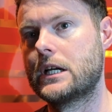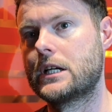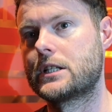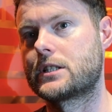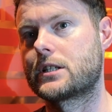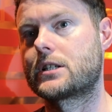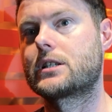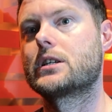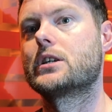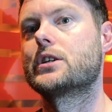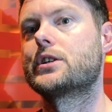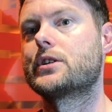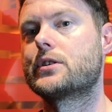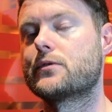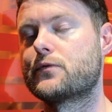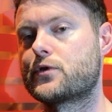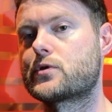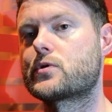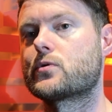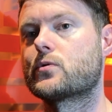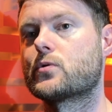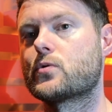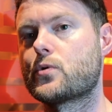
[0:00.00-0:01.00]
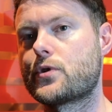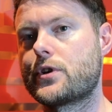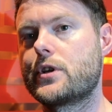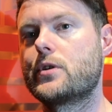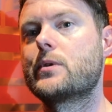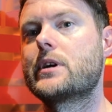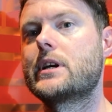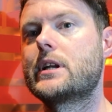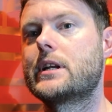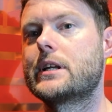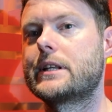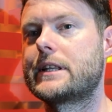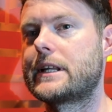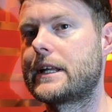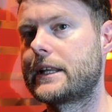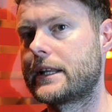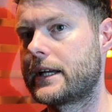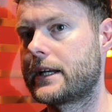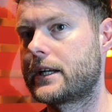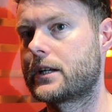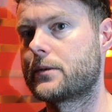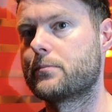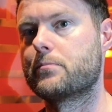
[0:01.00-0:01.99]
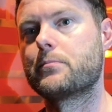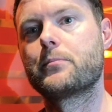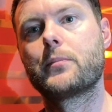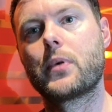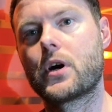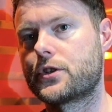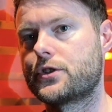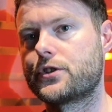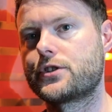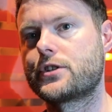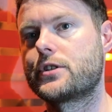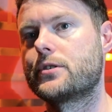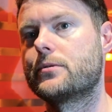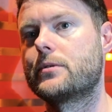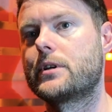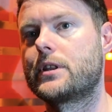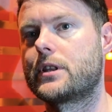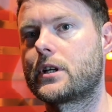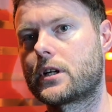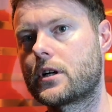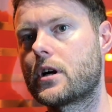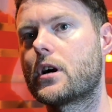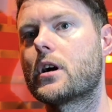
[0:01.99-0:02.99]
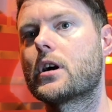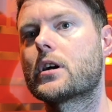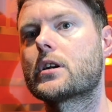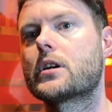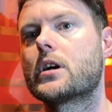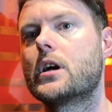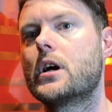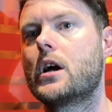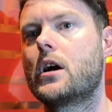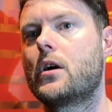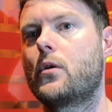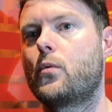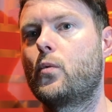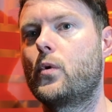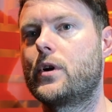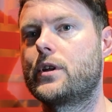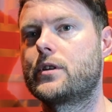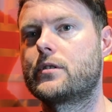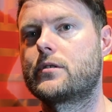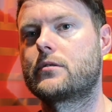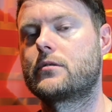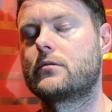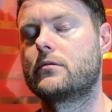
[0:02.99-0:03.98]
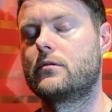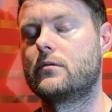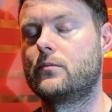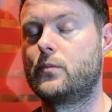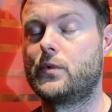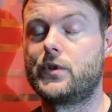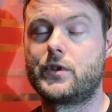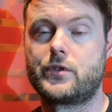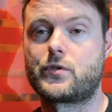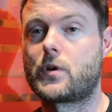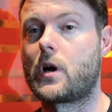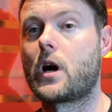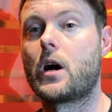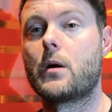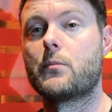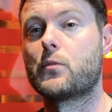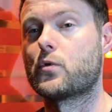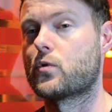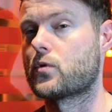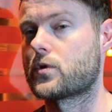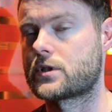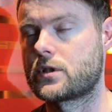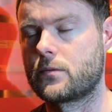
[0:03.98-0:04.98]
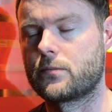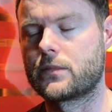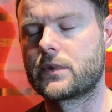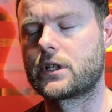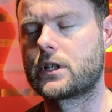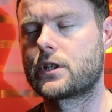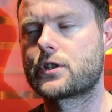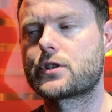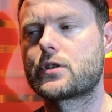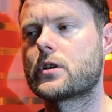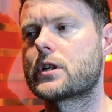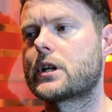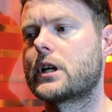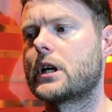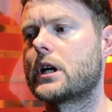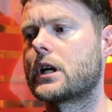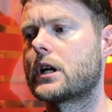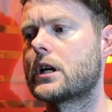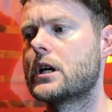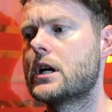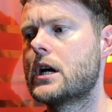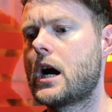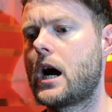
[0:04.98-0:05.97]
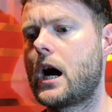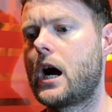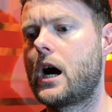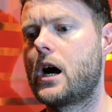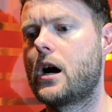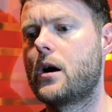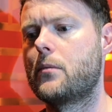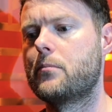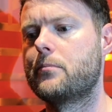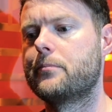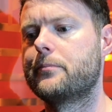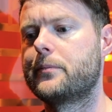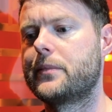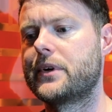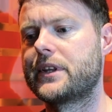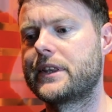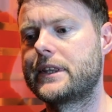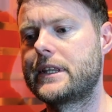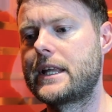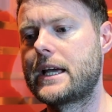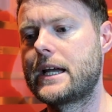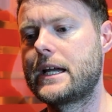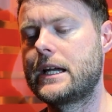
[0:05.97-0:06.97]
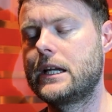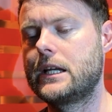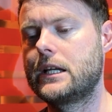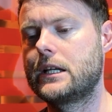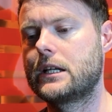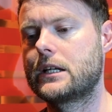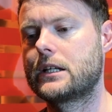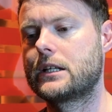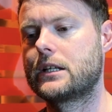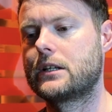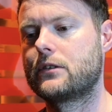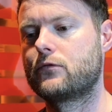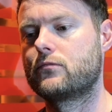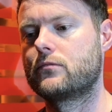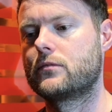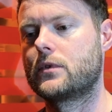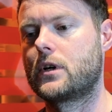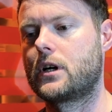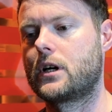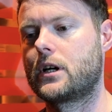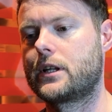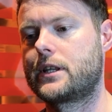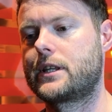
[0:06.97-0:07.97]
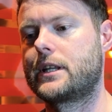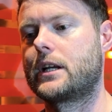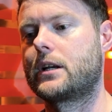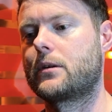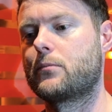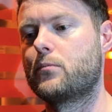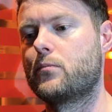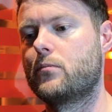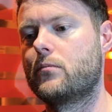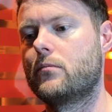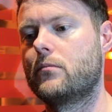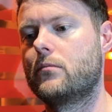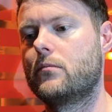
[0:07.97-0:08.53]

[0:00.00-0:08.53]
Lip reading: to kind of draw you in, and then they can punch you in the gut with drama or something shocking. But they, I think,